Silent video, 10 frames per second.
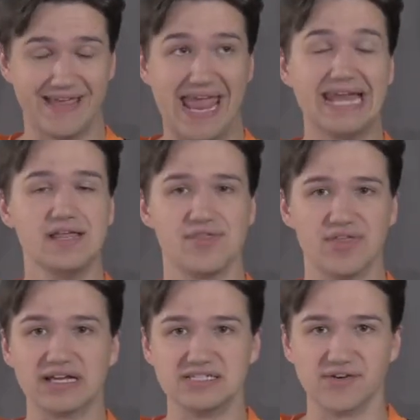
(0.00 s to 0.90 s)

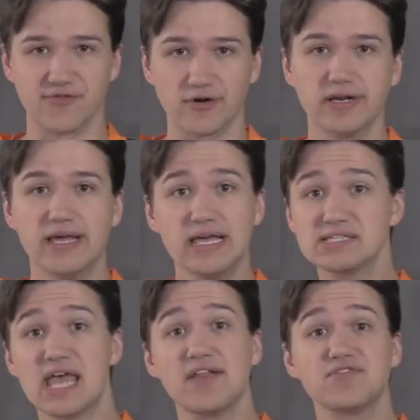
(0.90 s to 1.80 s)
anything different, is
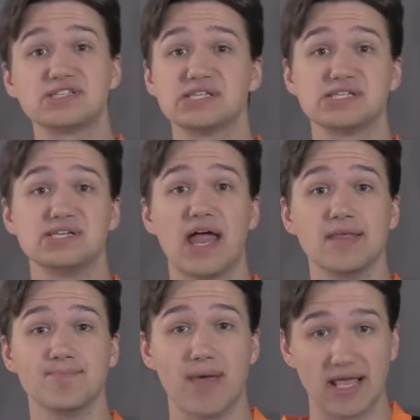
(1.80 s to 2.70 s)
that of the
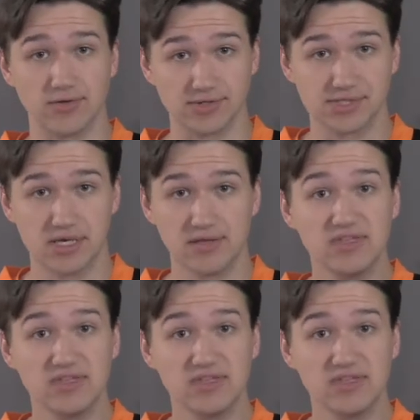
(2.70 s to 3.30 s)
Cincinnati Bengals.